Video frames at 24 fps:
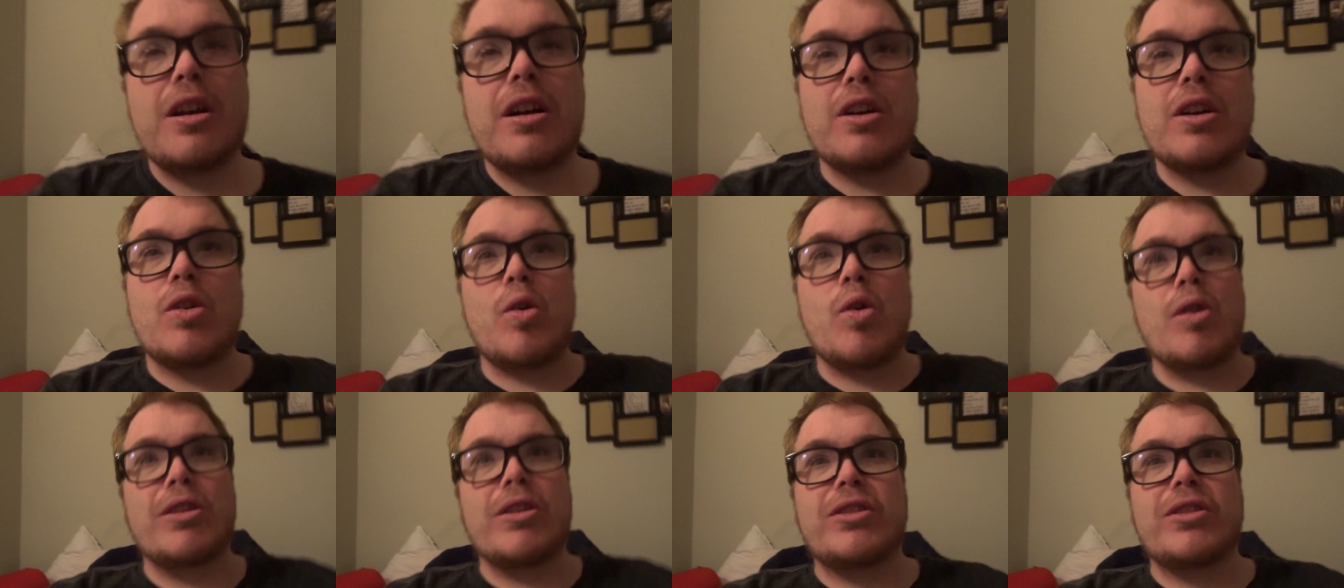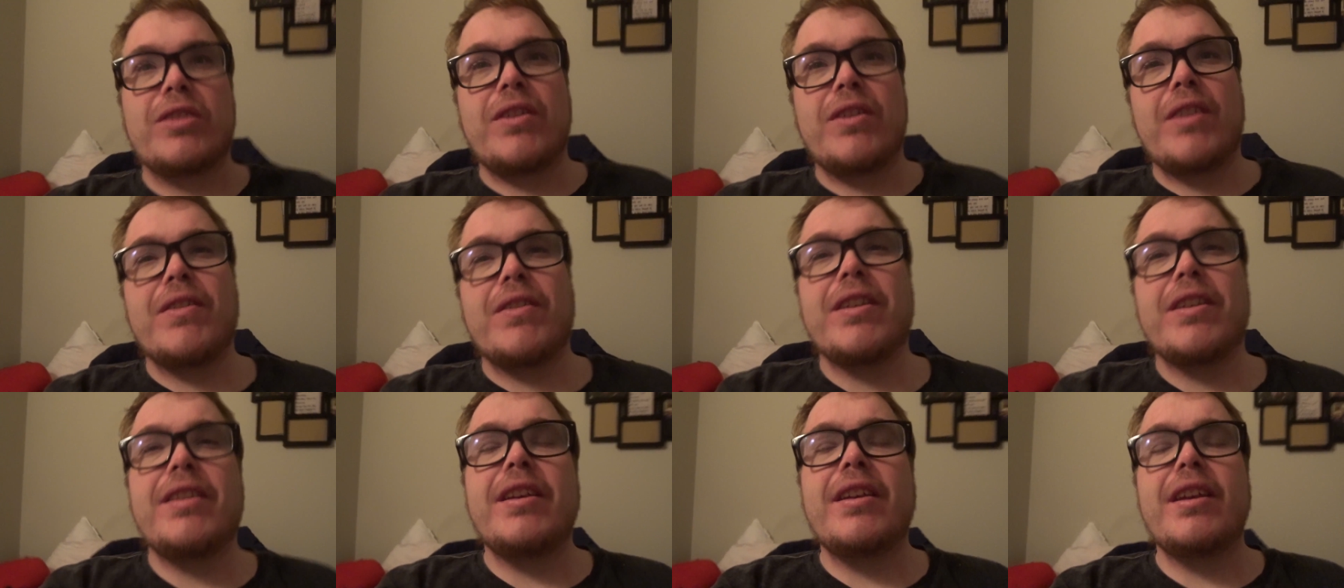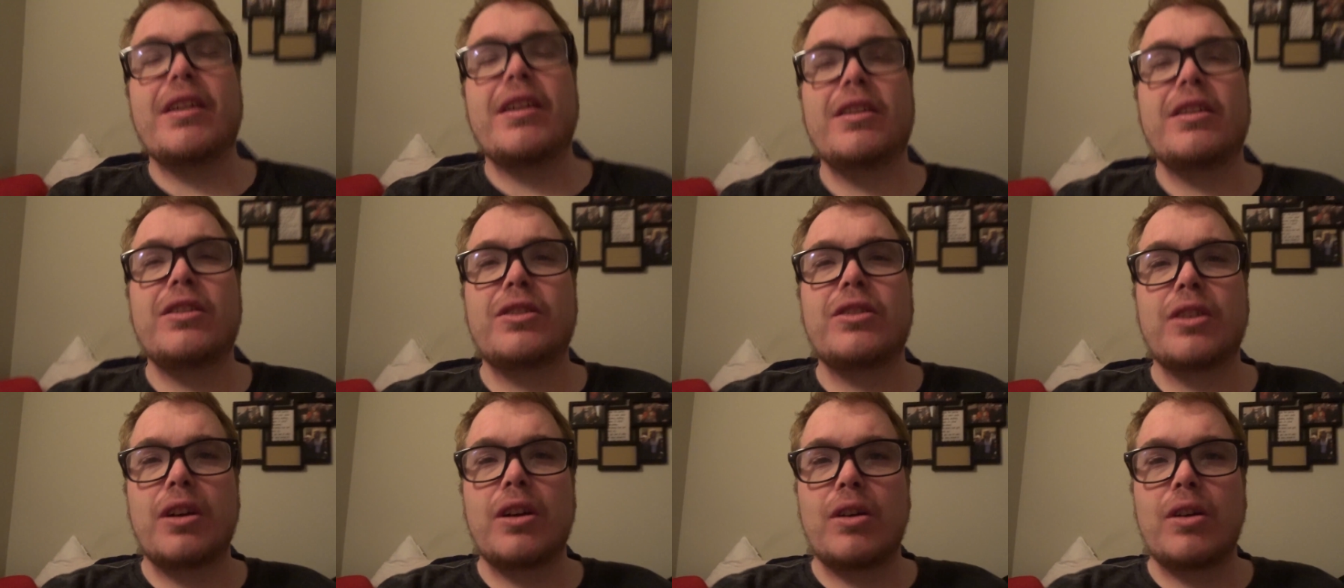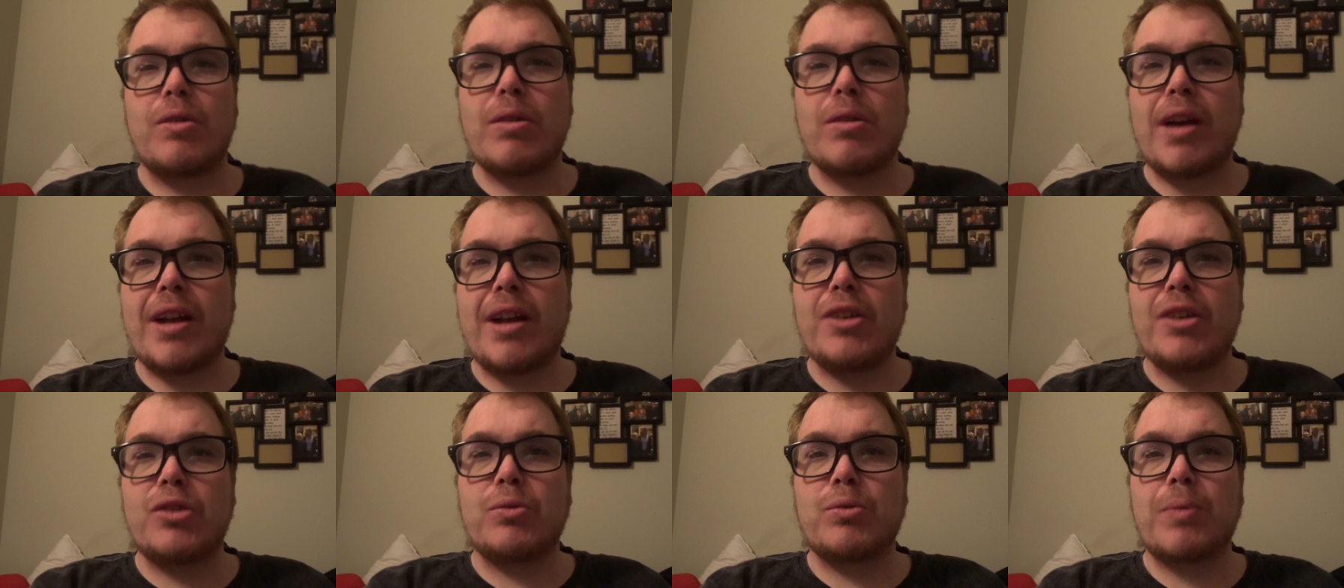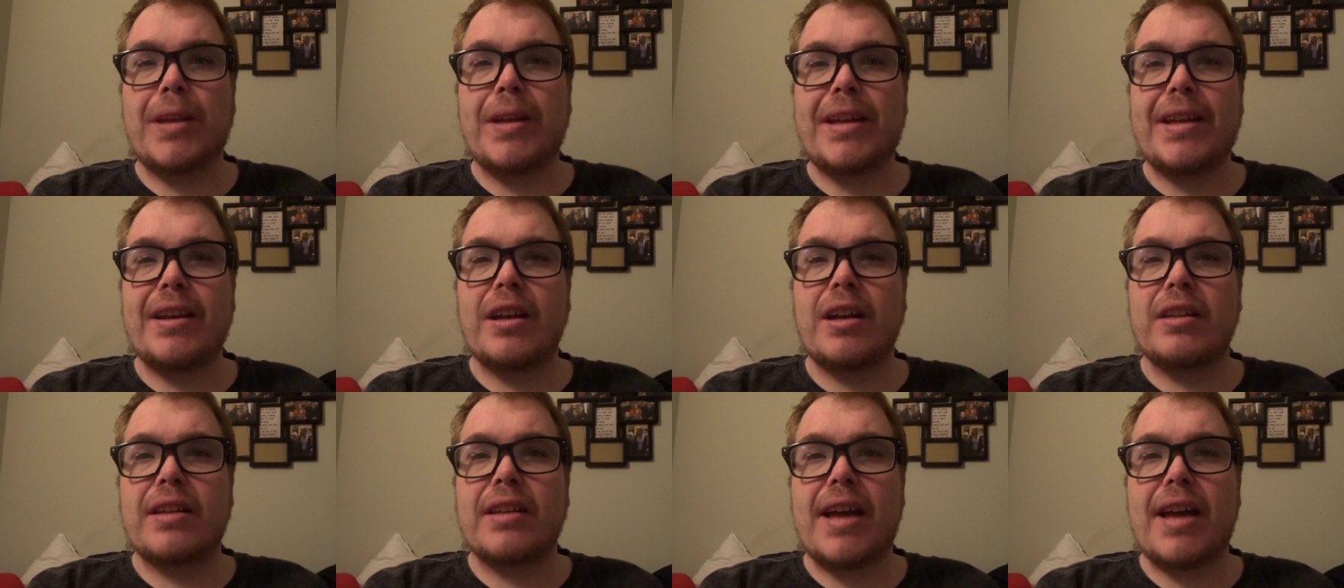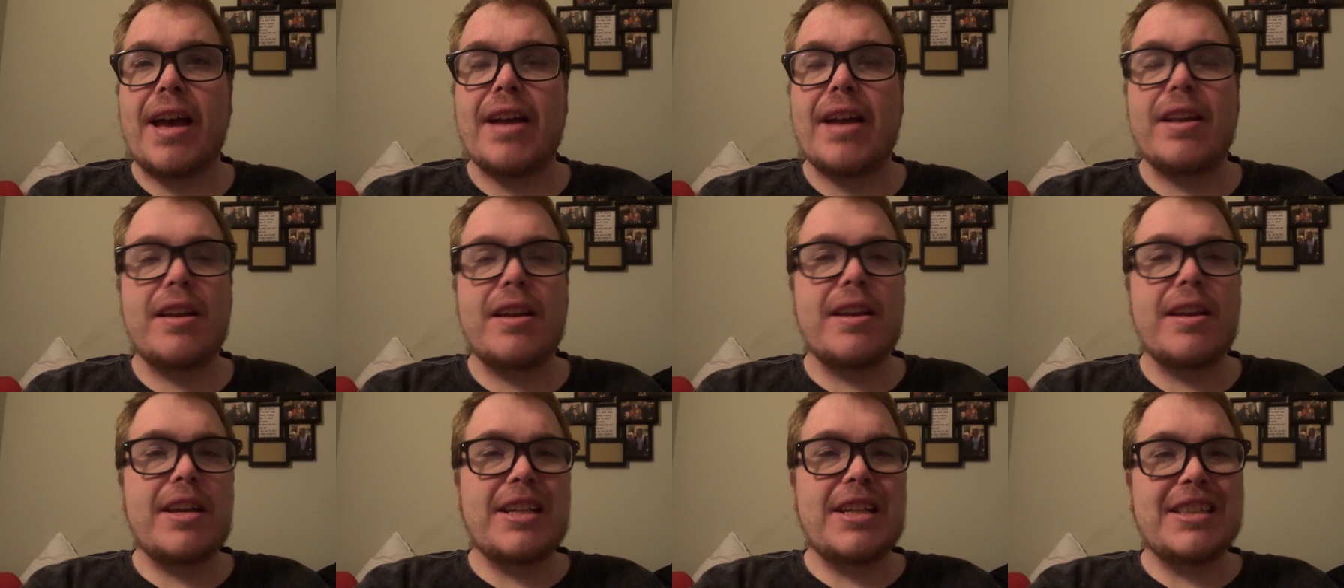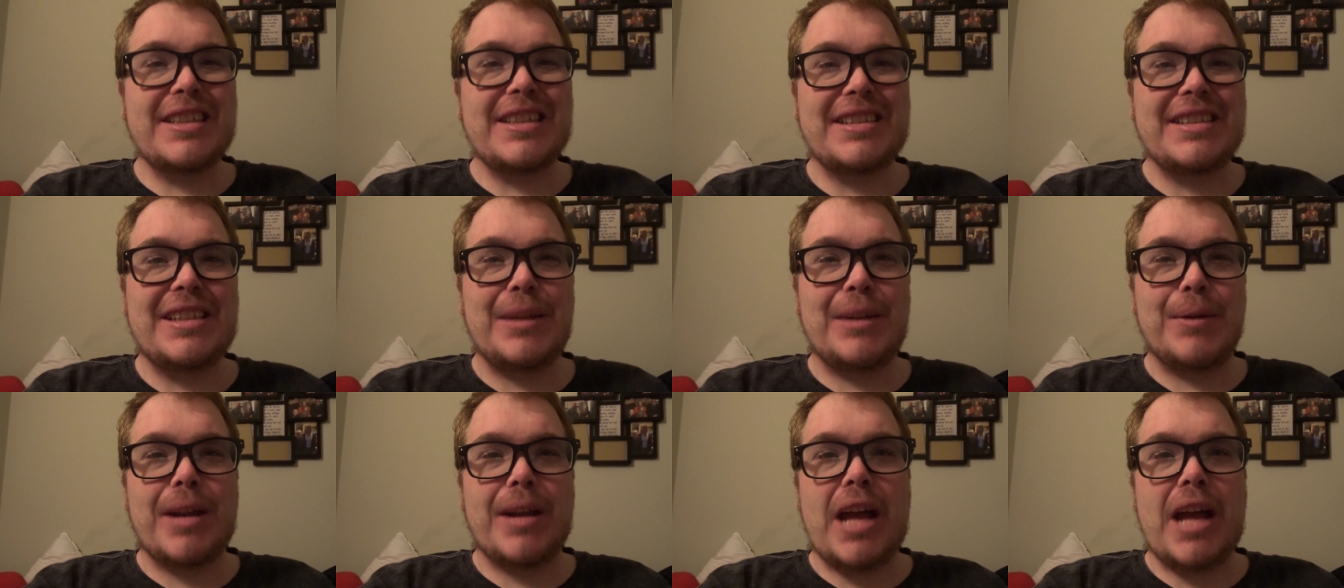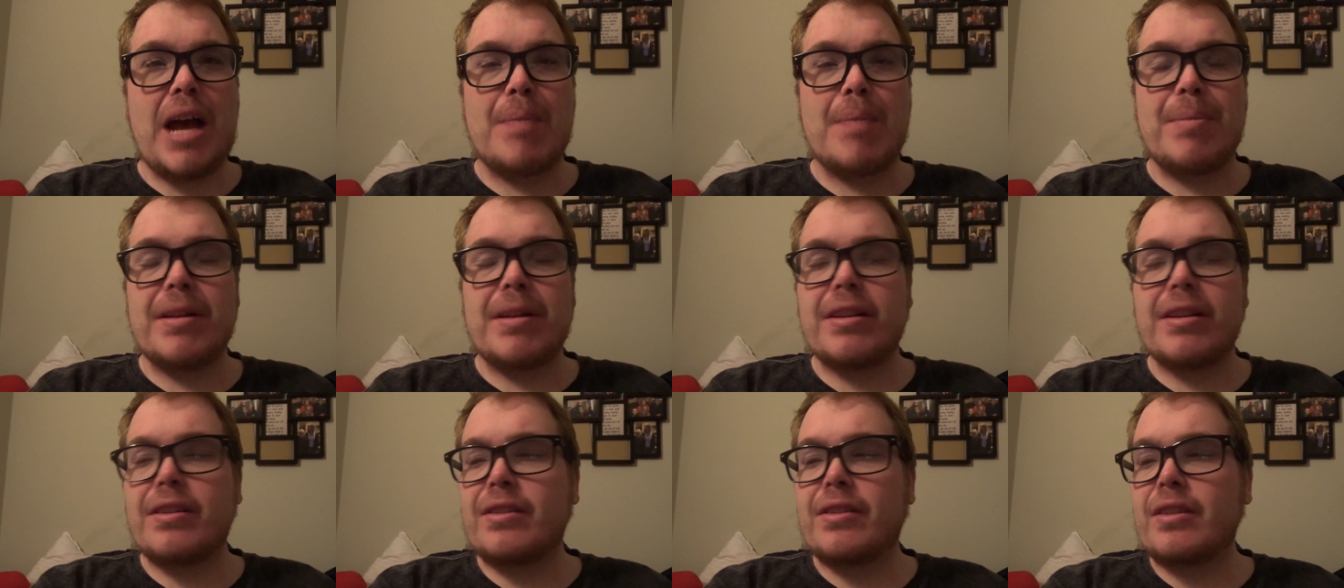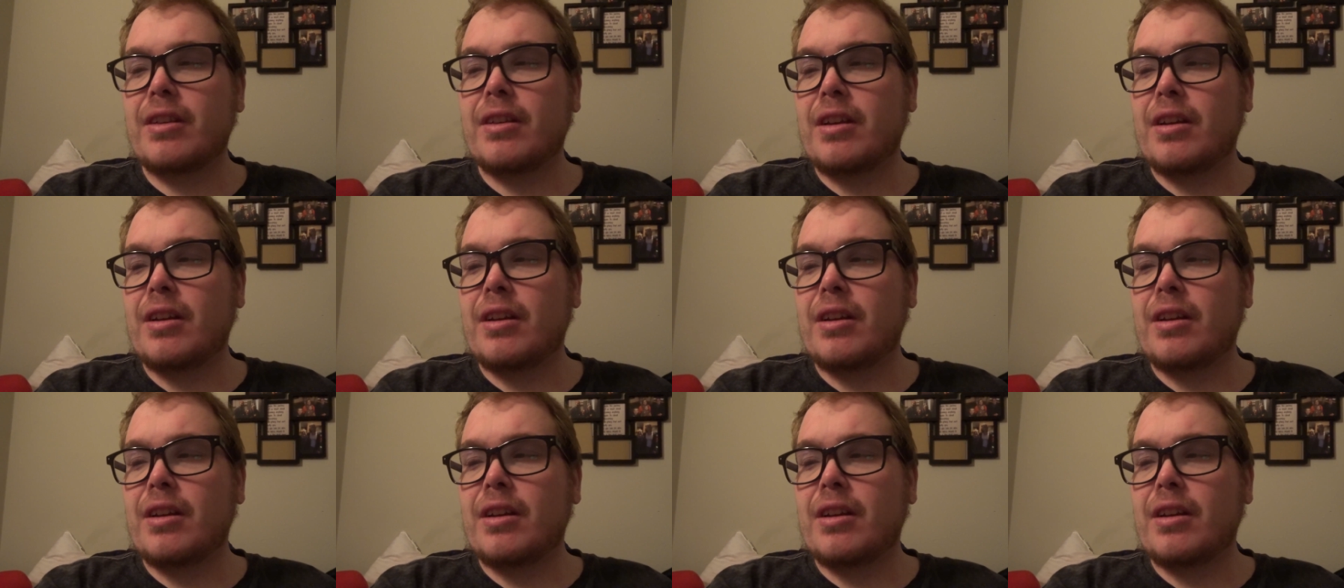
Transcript: course of everything. So kind of just waiting on that to see what happens.